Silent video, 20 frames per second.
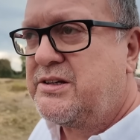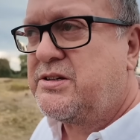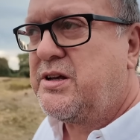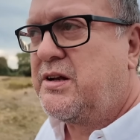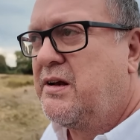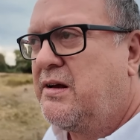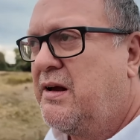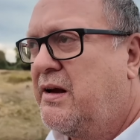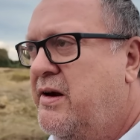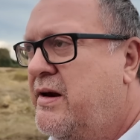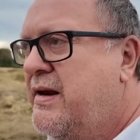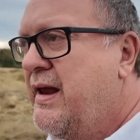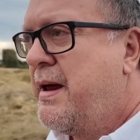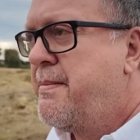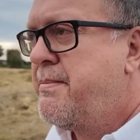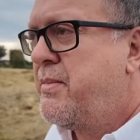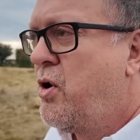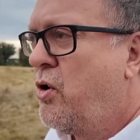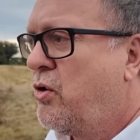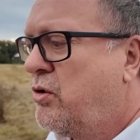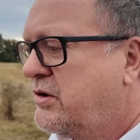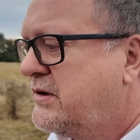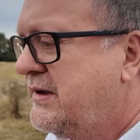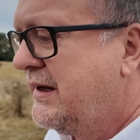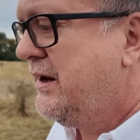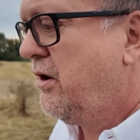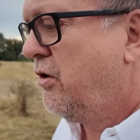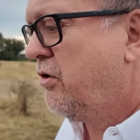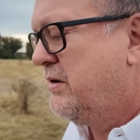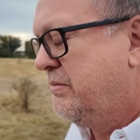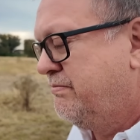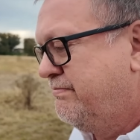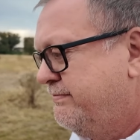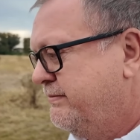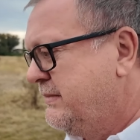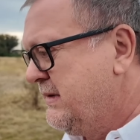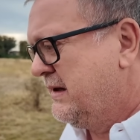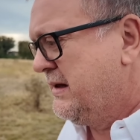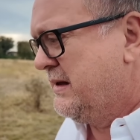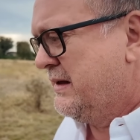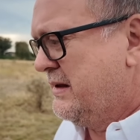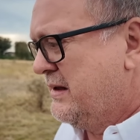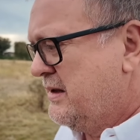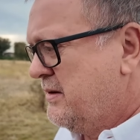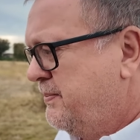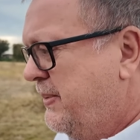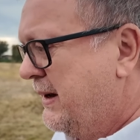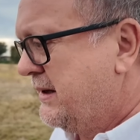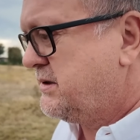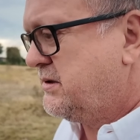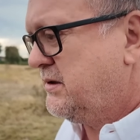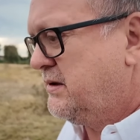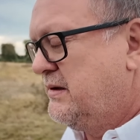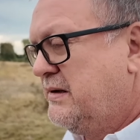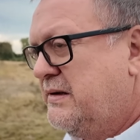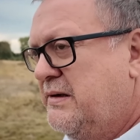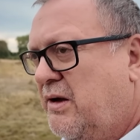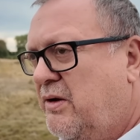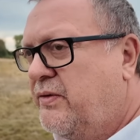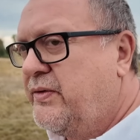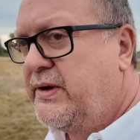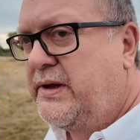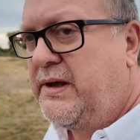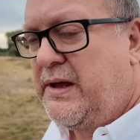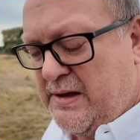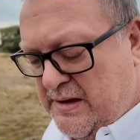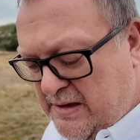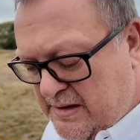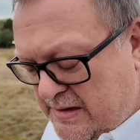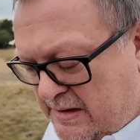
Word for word: there's an M-log or D-log button on the